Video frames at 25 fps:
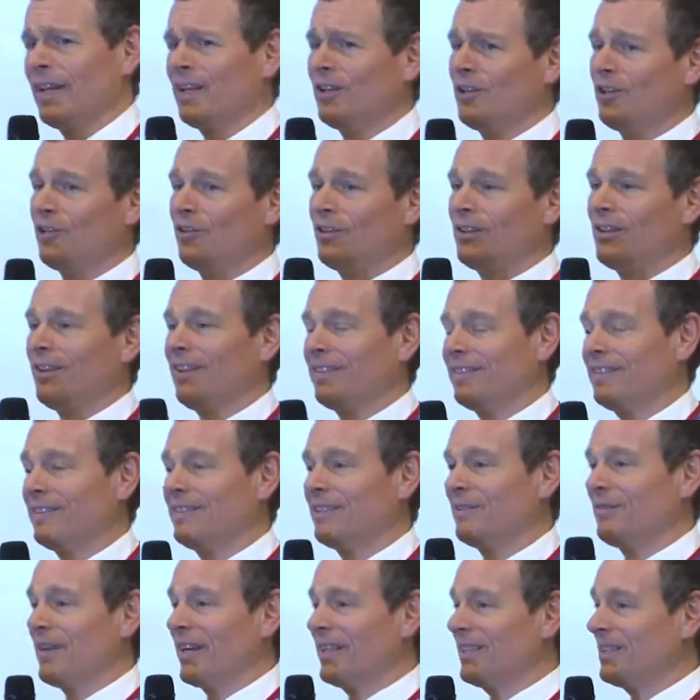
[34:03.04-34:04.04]
there new
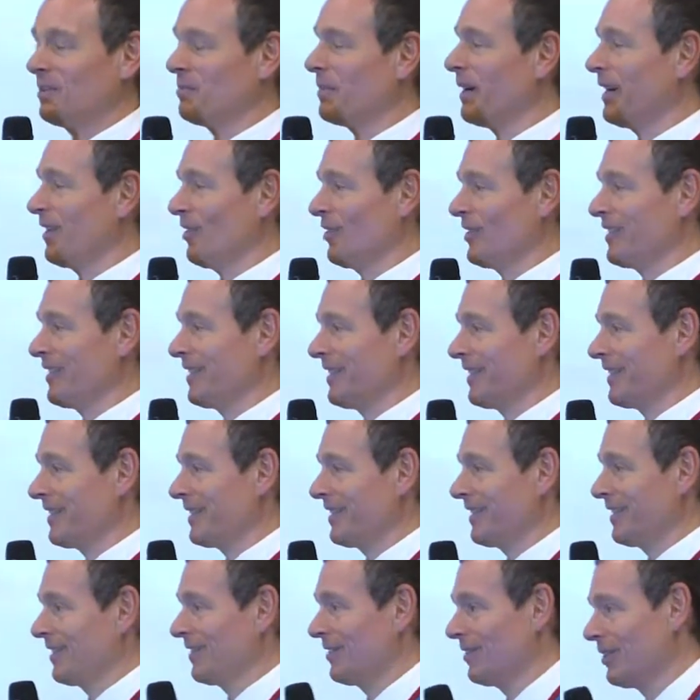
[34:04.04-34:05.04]
classes of
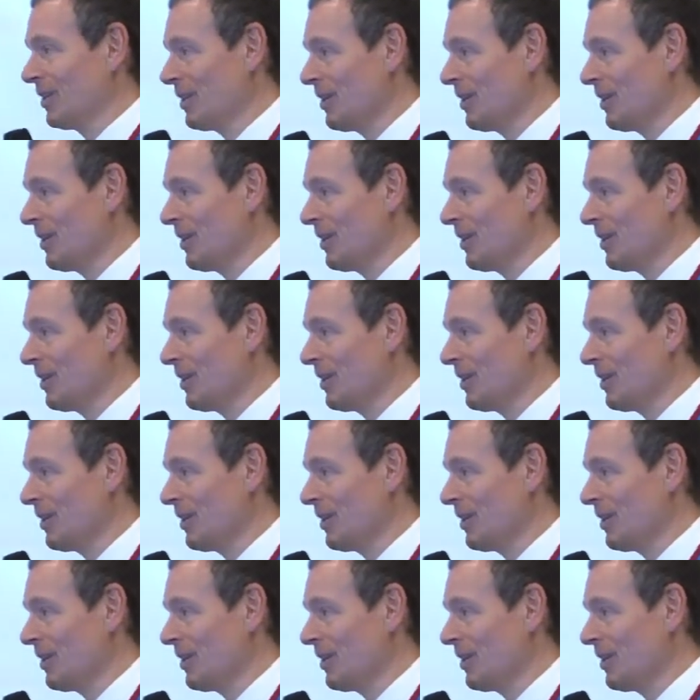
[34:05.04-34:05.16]
antibiotics?